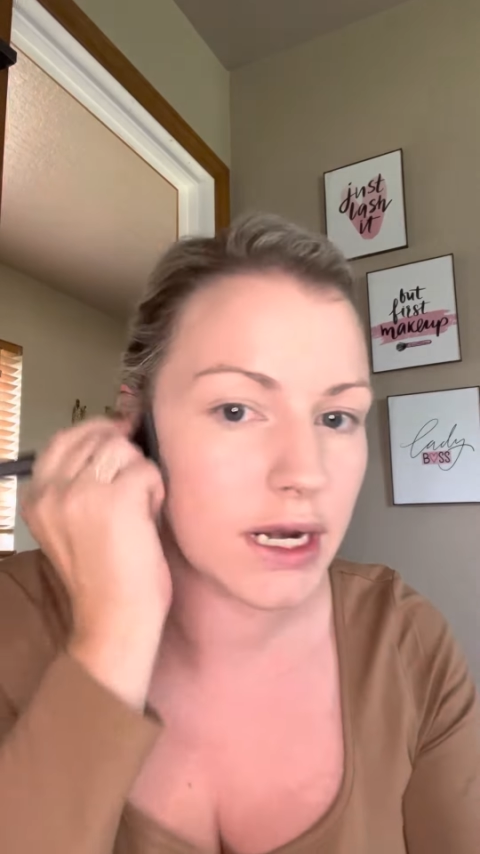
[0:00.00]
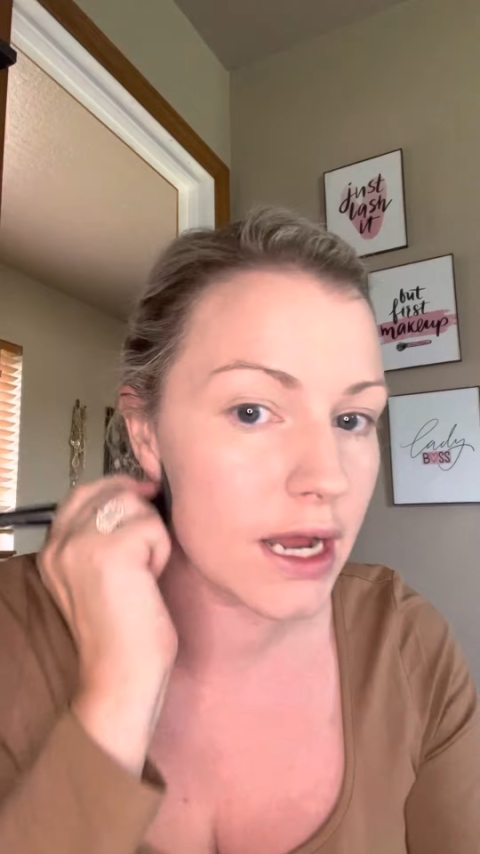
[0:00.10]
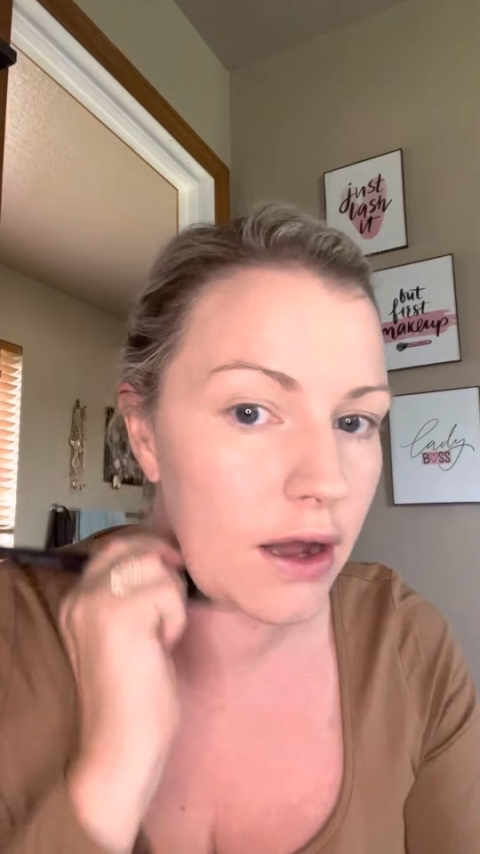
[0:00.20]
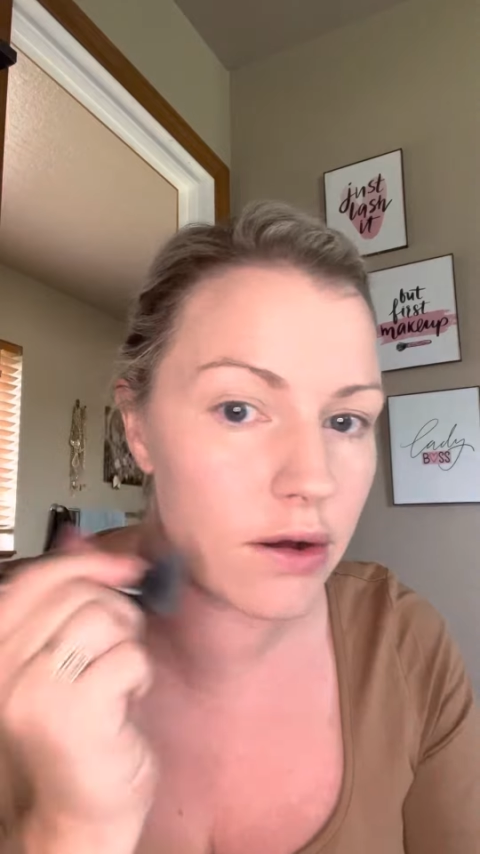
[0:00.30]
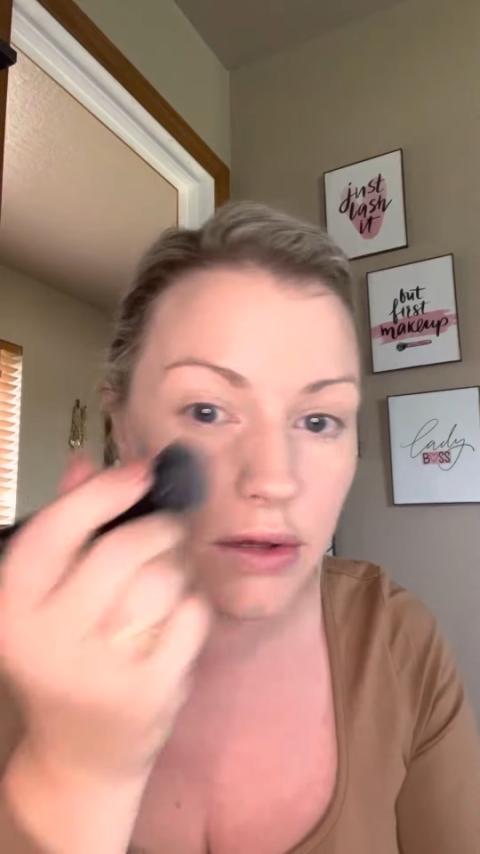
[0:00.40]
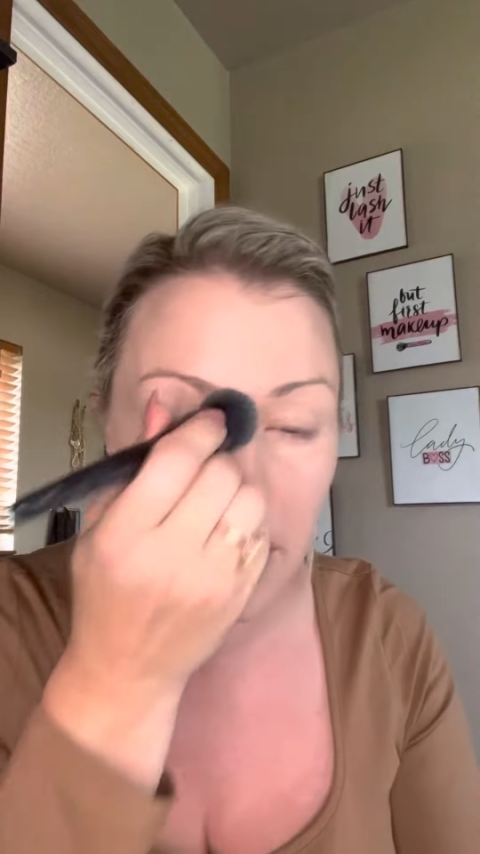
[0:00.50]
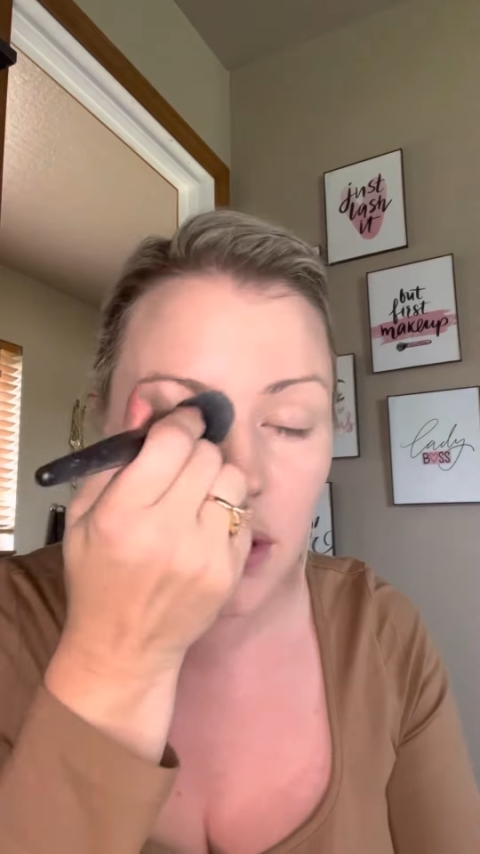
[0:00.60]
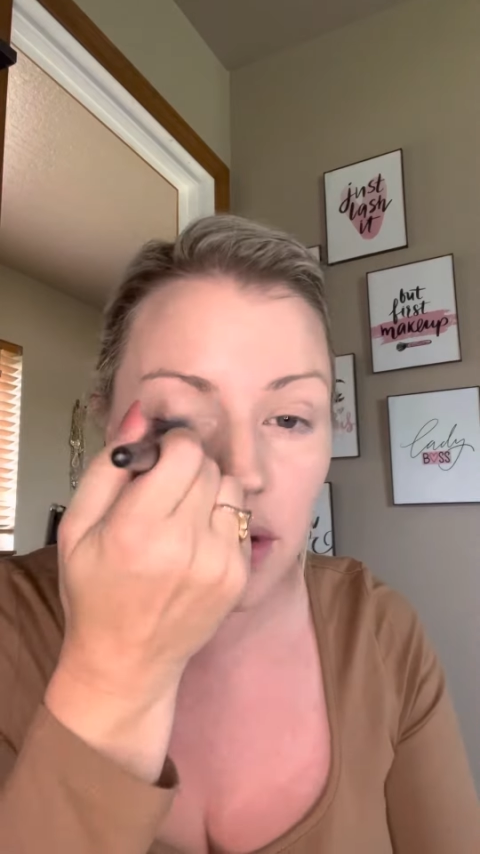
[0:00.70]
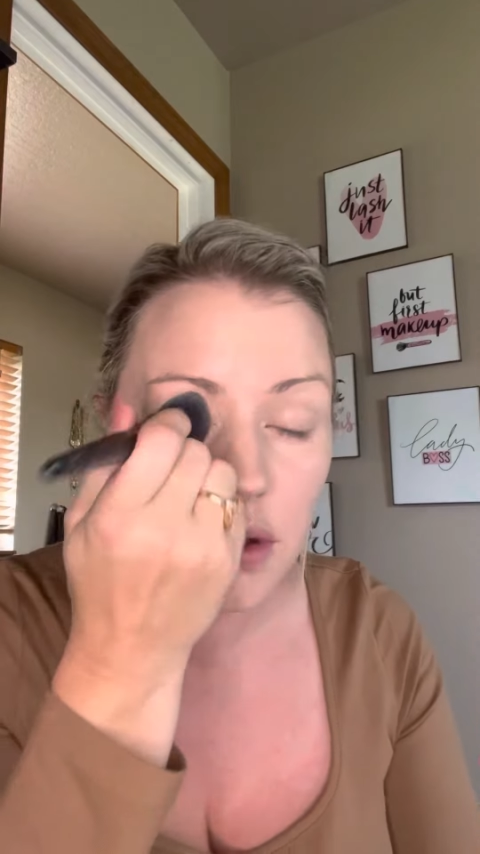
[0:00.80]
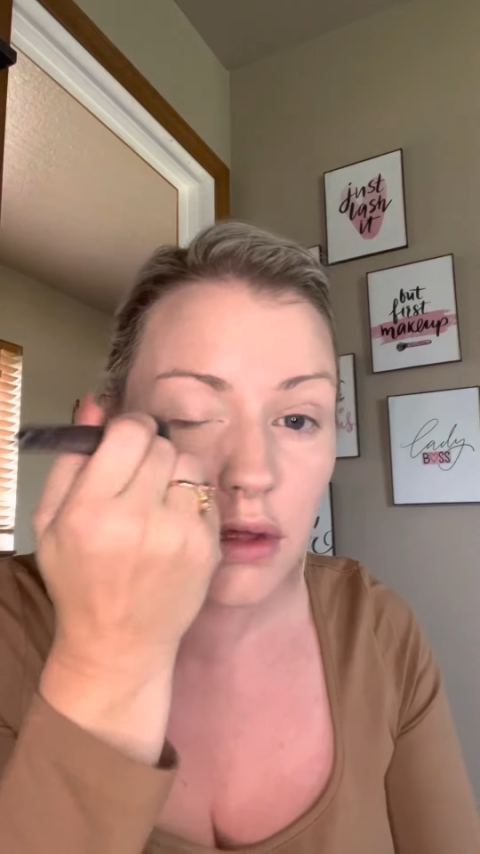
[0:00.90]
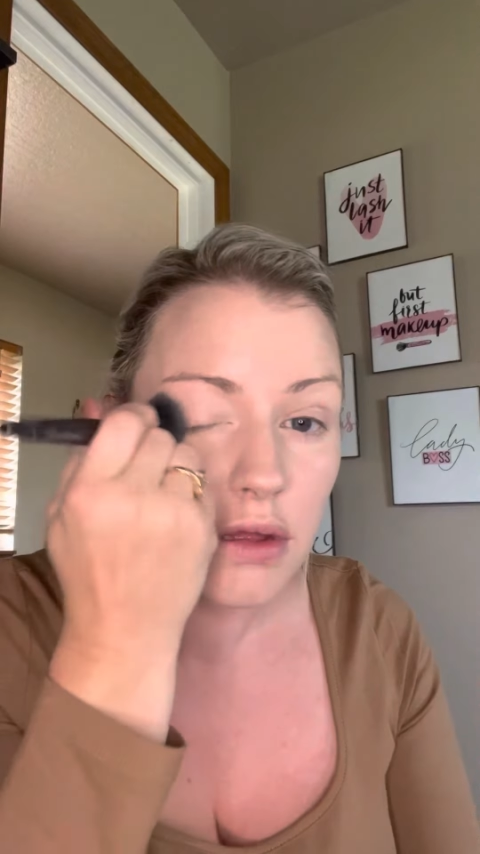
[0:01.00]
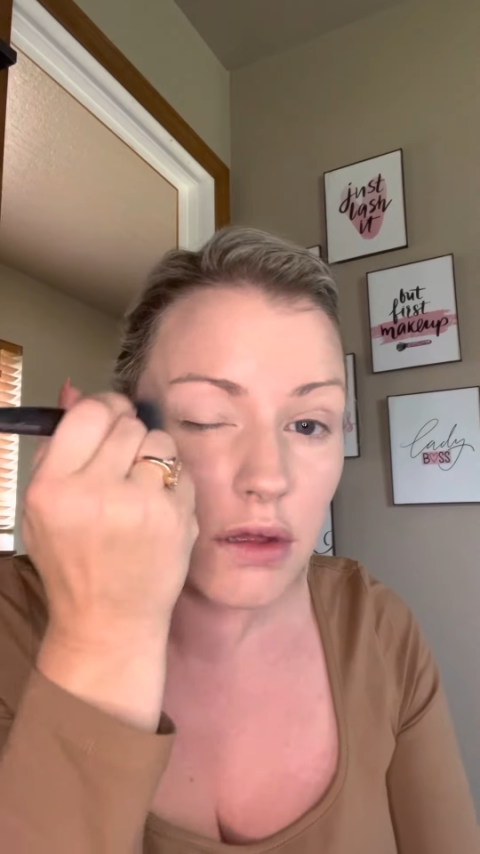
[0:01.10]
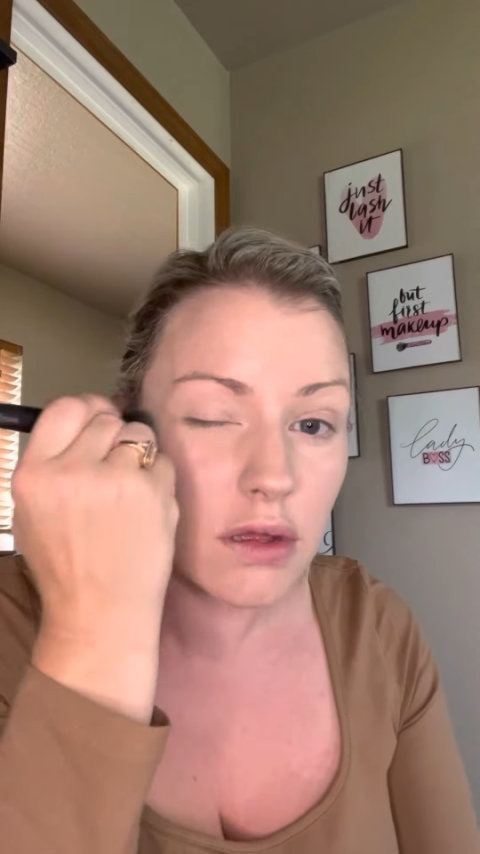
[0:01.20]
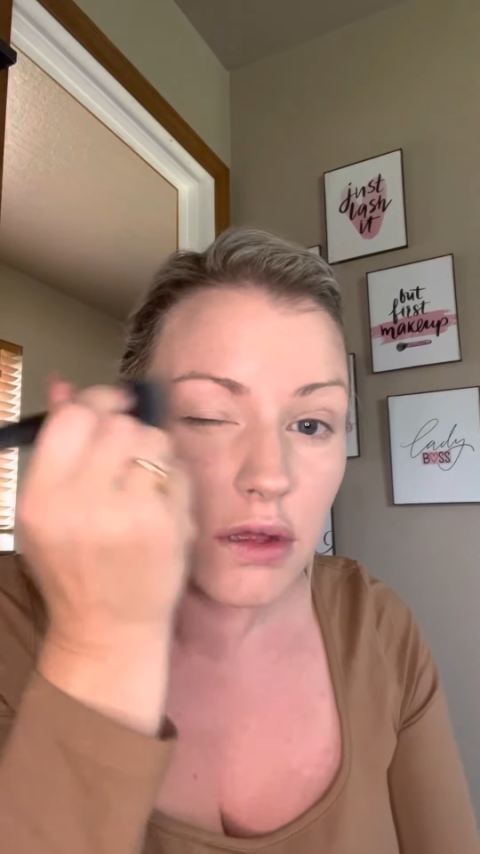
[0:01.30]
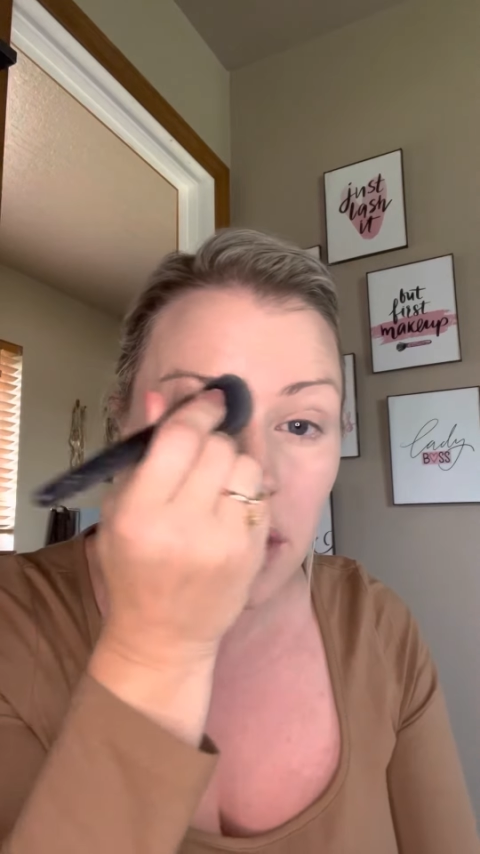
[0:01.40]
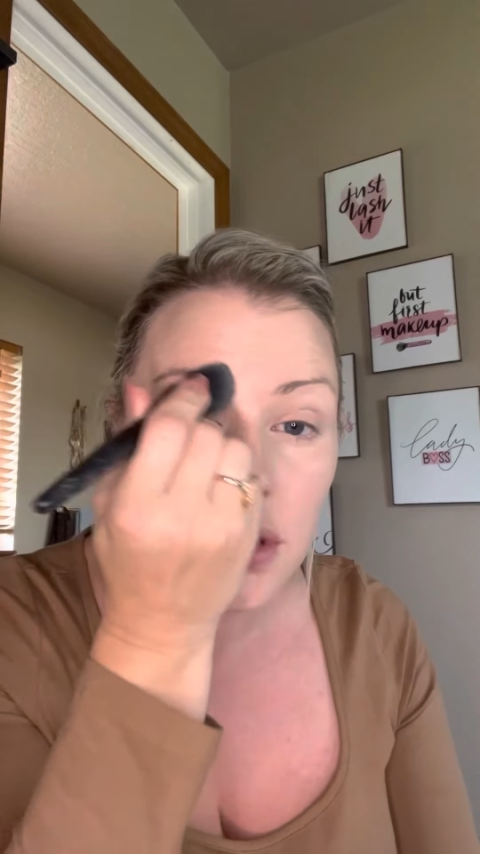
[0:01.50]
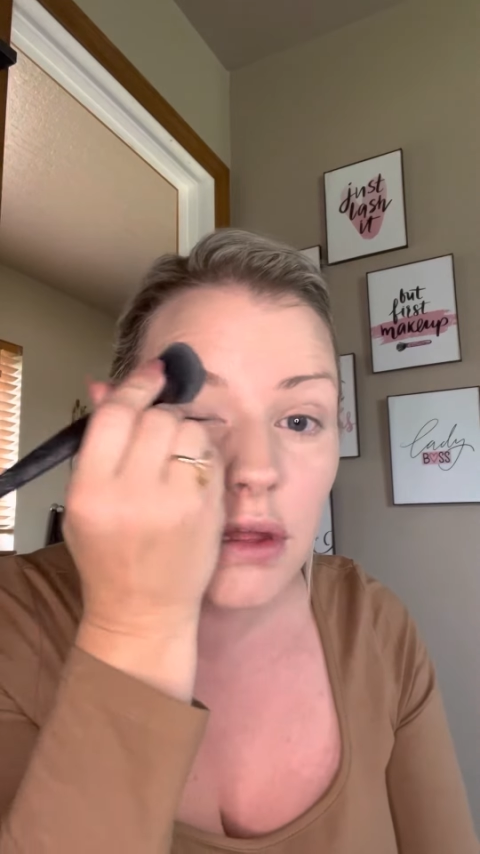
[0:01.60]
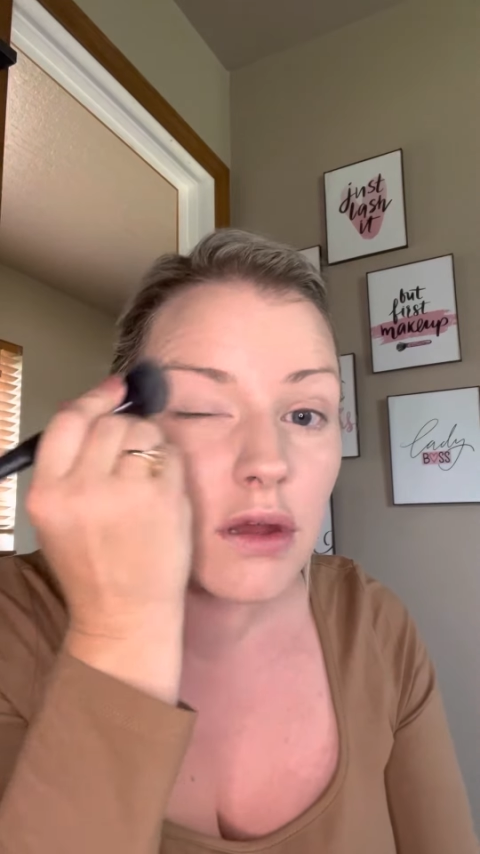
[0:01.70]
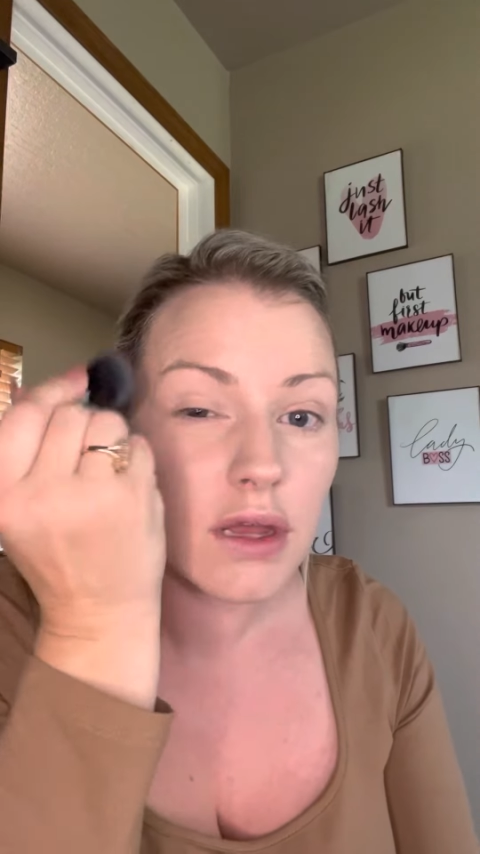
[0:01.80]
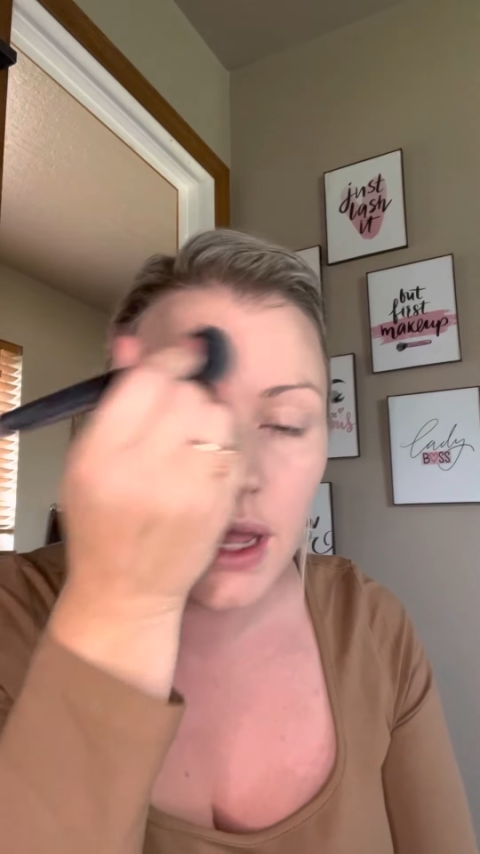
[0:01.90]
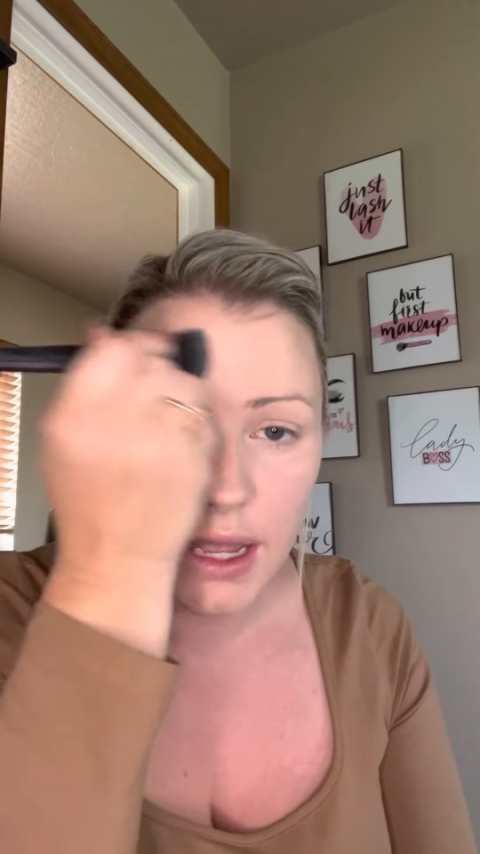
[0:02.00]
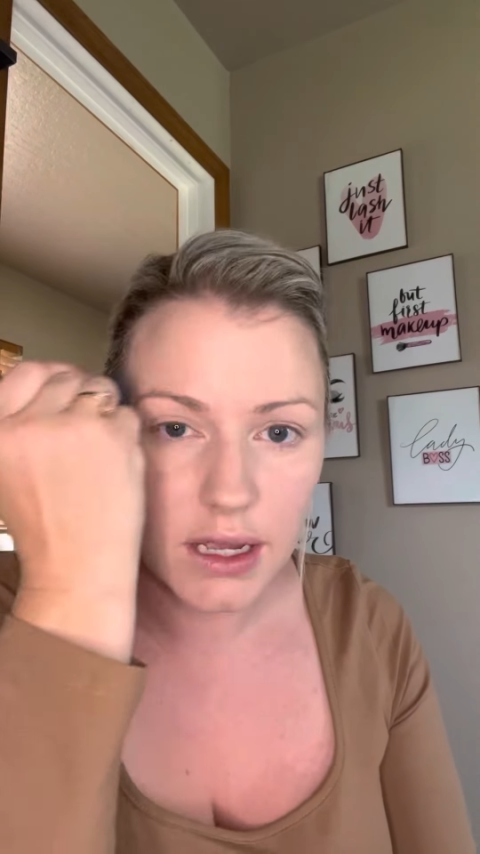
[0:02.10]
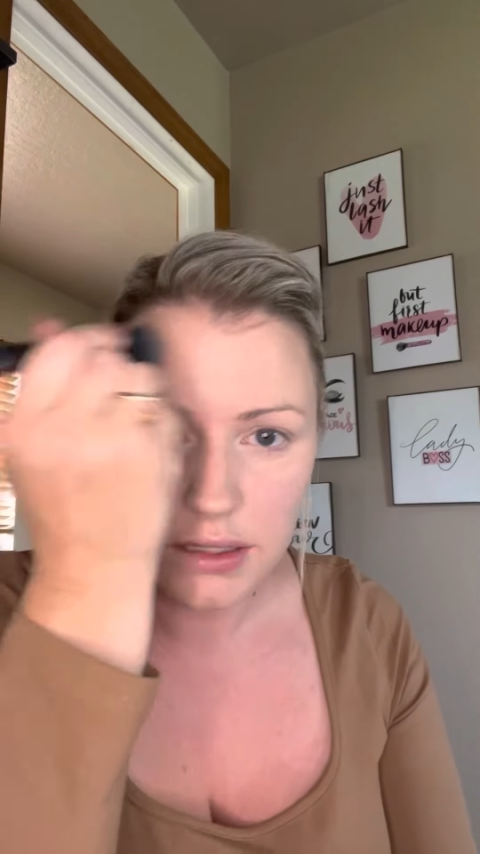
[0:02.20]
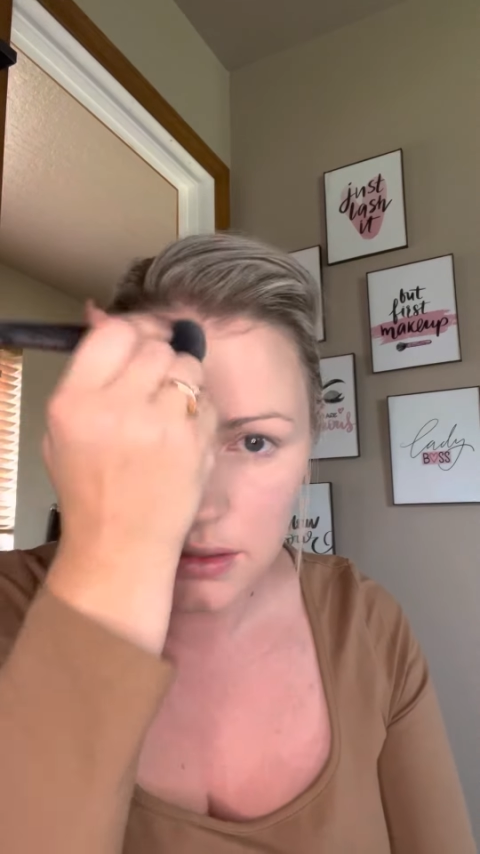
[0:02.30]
now. Okay.